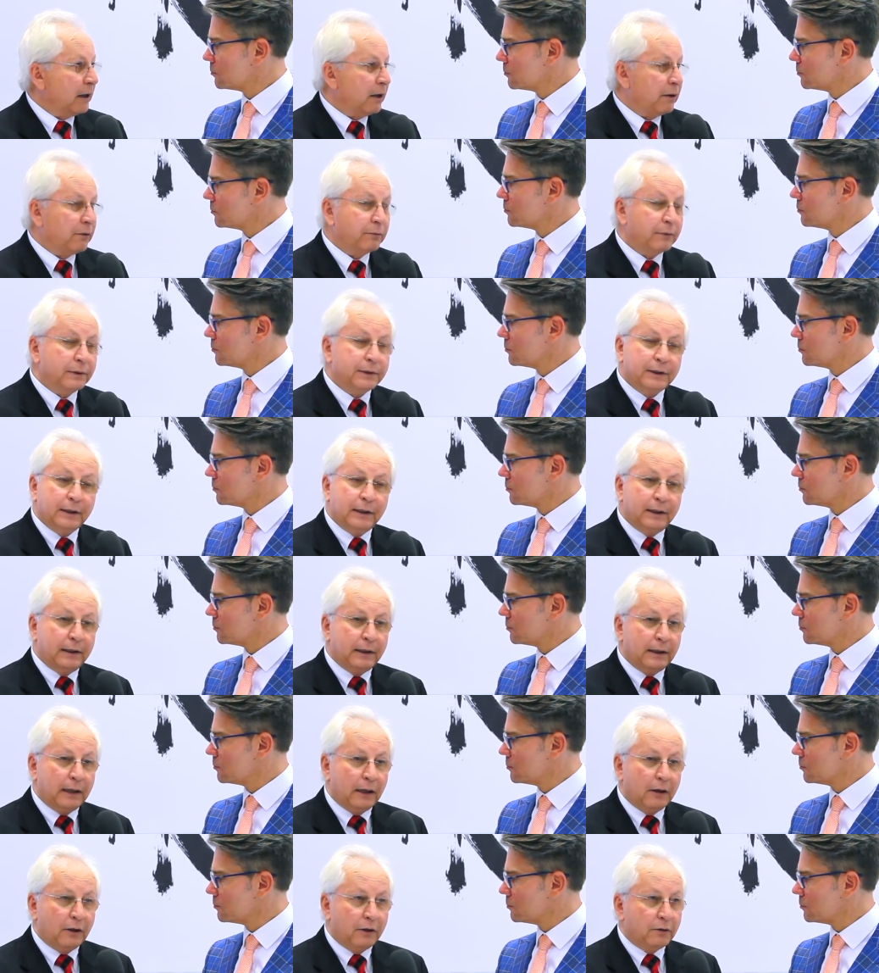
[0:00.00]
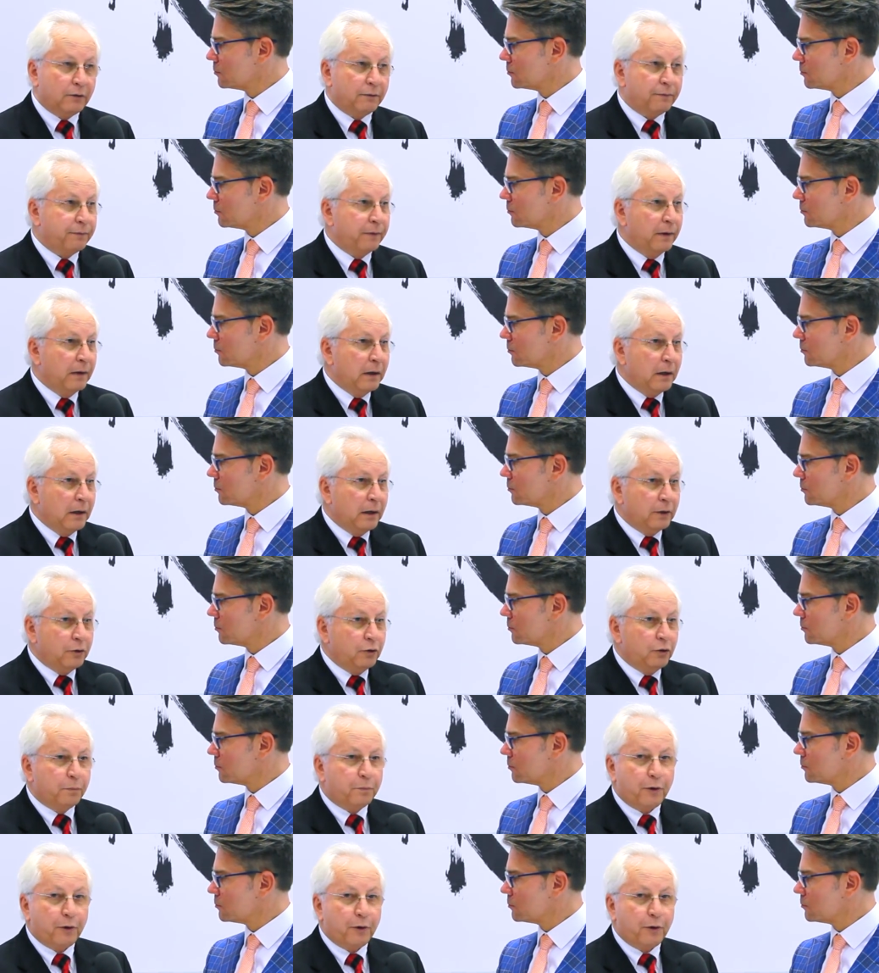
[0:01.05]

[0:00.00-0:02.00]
Speaker 1: now. We see a lot of new